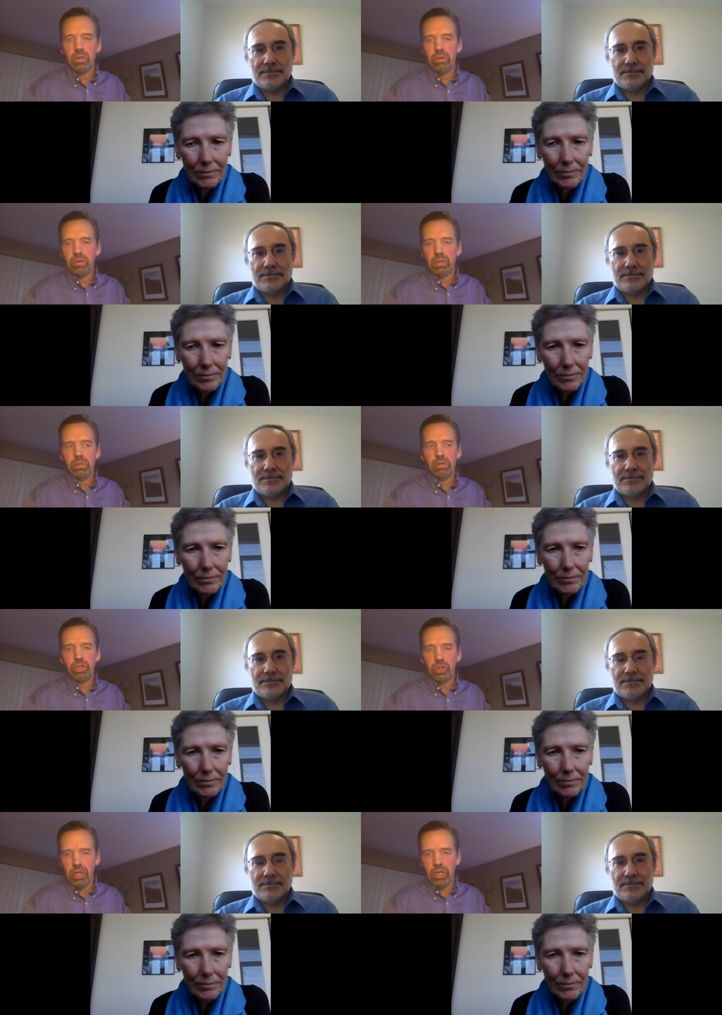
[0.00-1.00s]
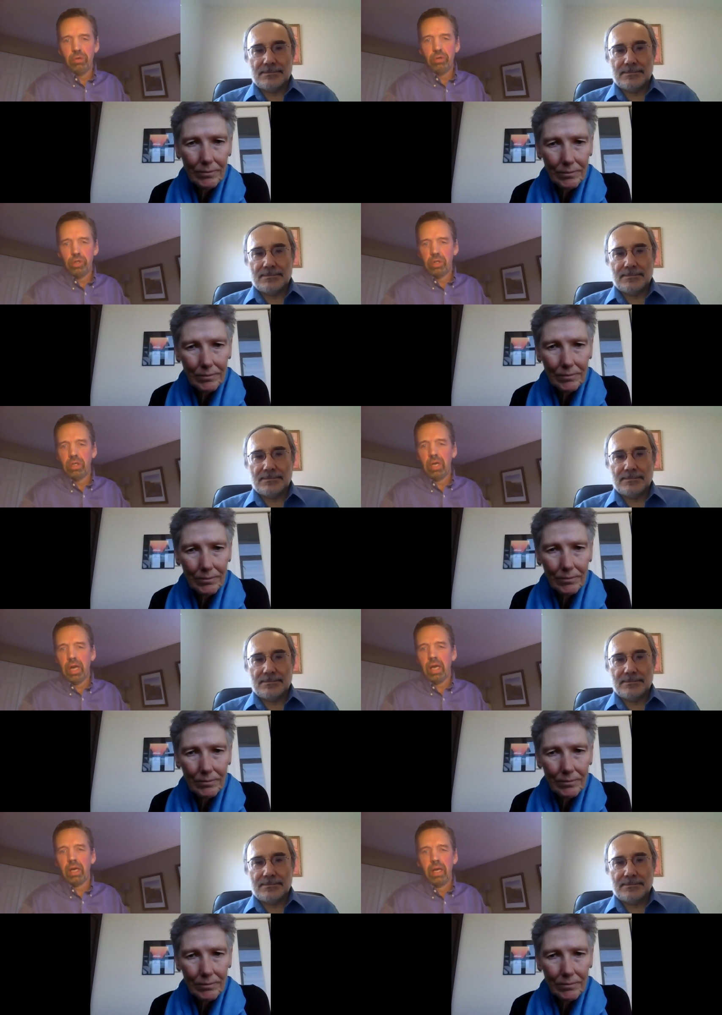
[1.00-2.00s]
Speaker 1: who, who should and who shouldn't
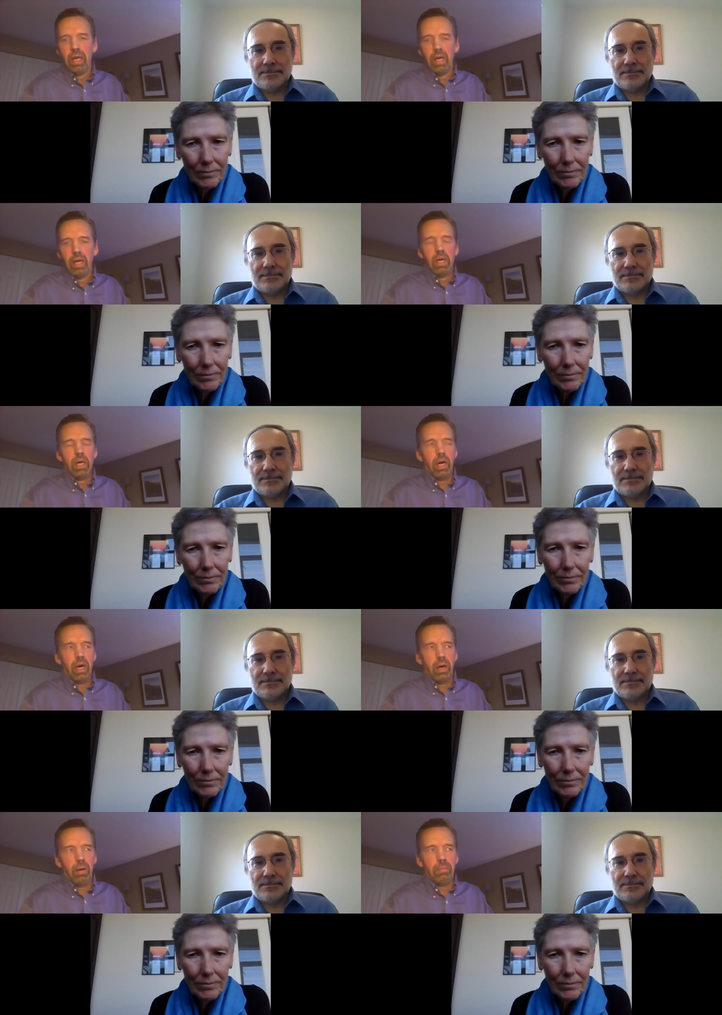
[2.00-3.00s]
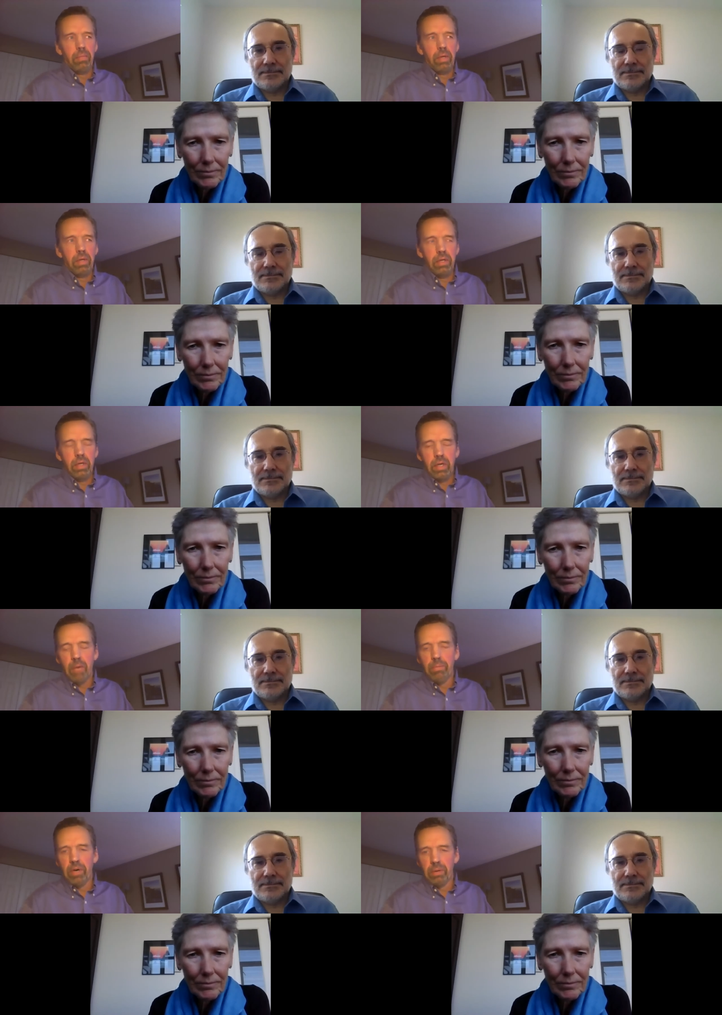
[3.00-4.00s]
get um, the hip
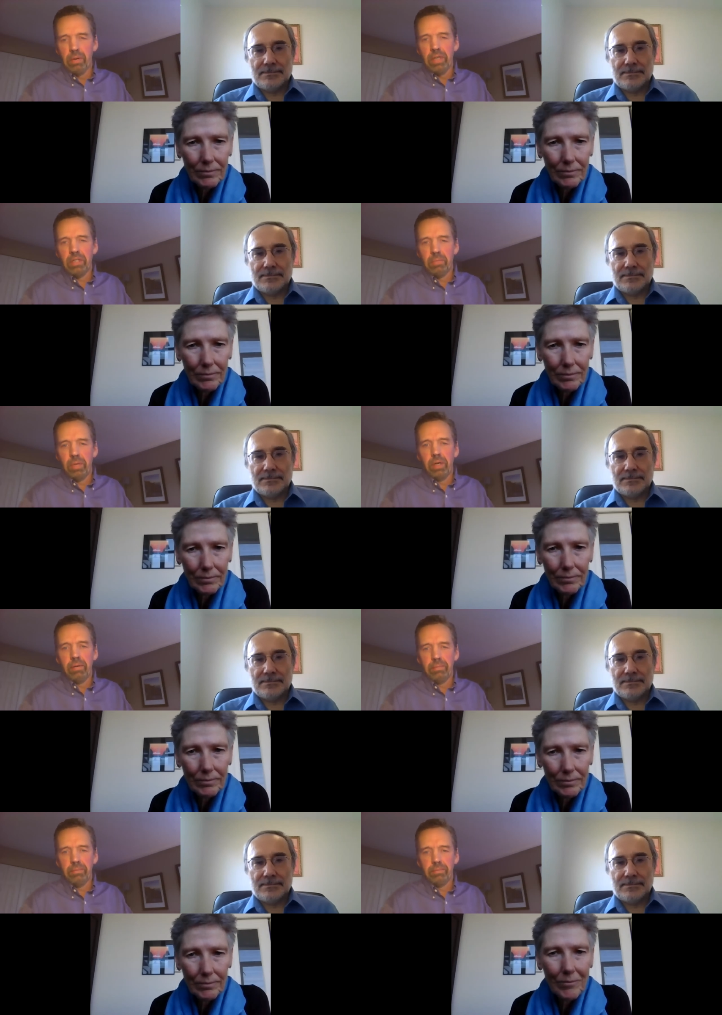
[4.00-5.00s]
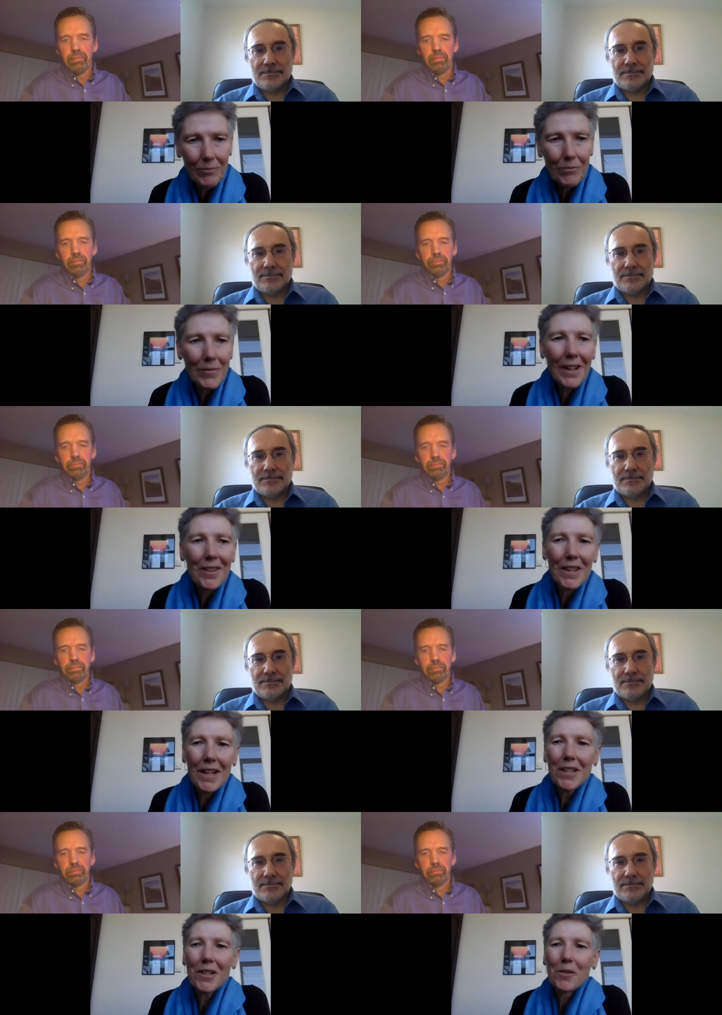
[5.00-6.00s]
arthroscopy.
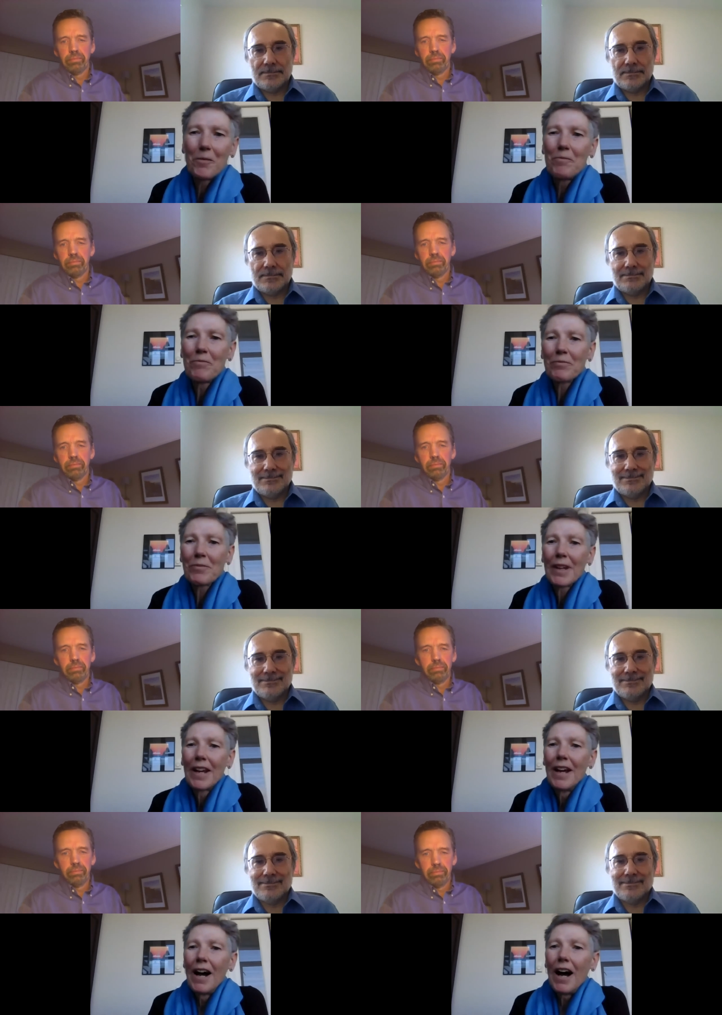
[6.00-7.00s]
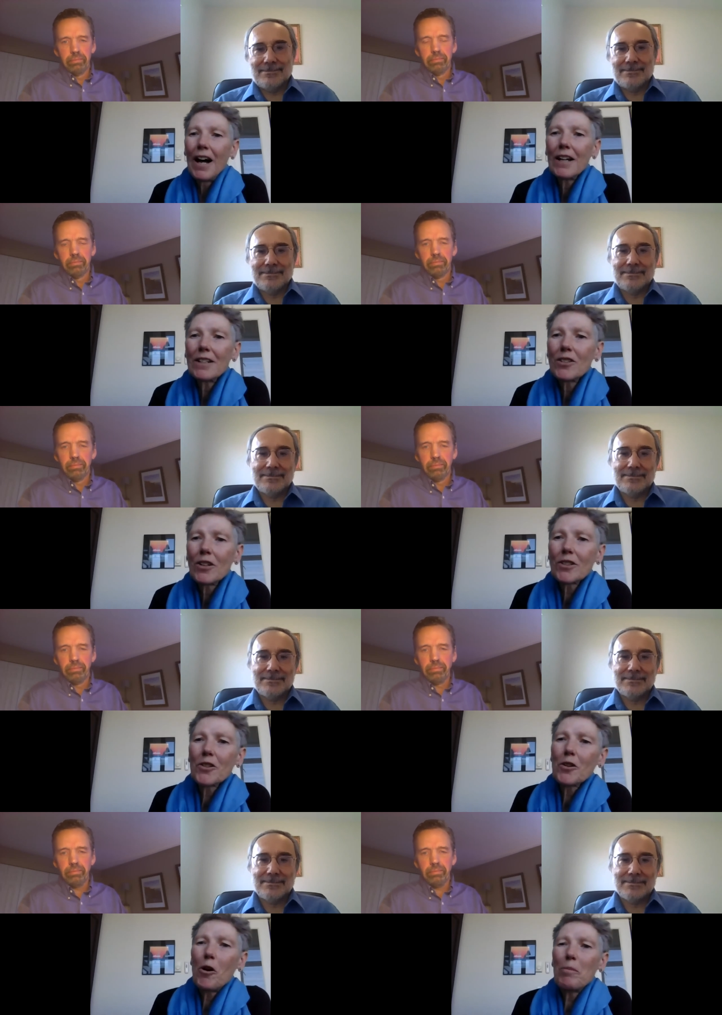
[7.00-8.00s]
Speaker 2: Thank you. Uh,
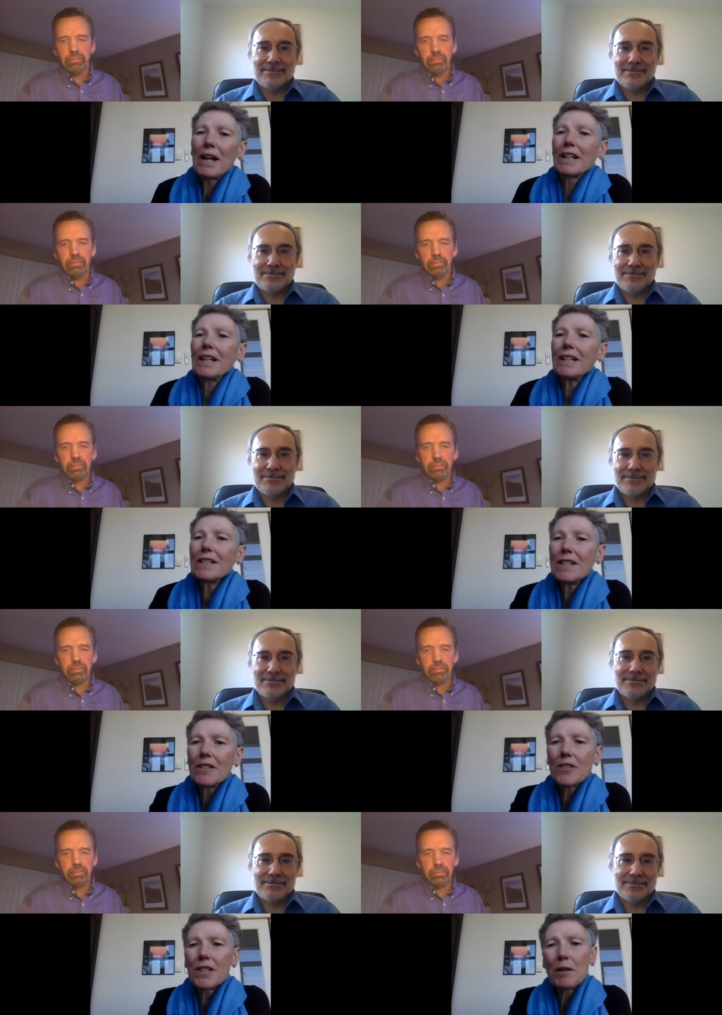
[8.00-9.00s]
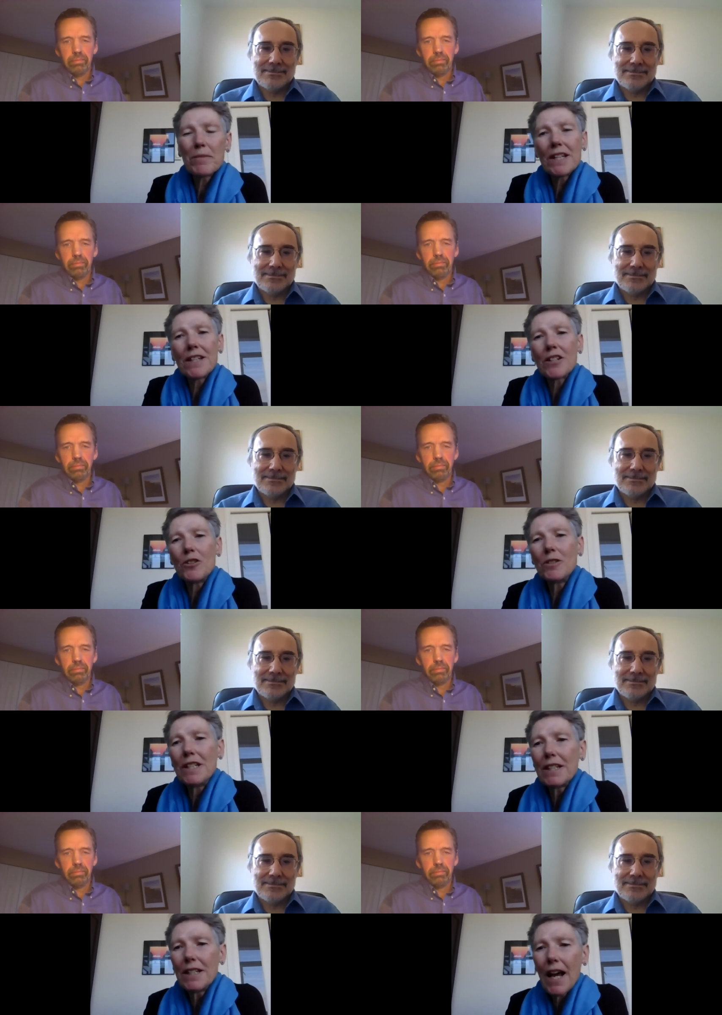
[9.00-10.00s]
Doctor Kopec, is there something that you
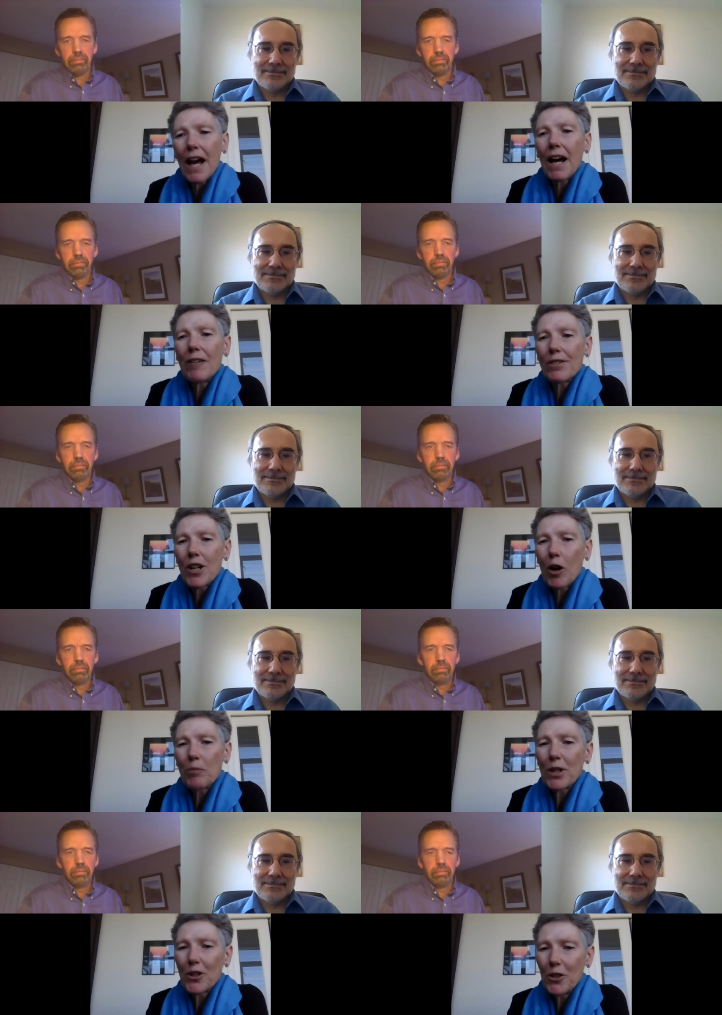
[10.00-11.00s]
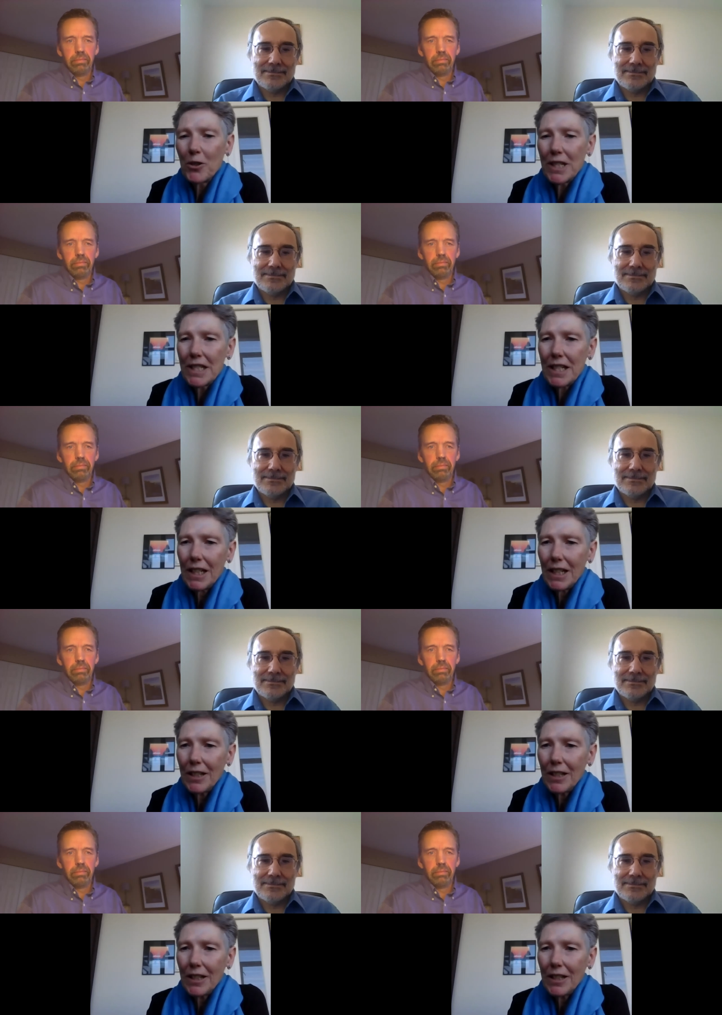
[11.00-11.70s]
didn't have an opportunity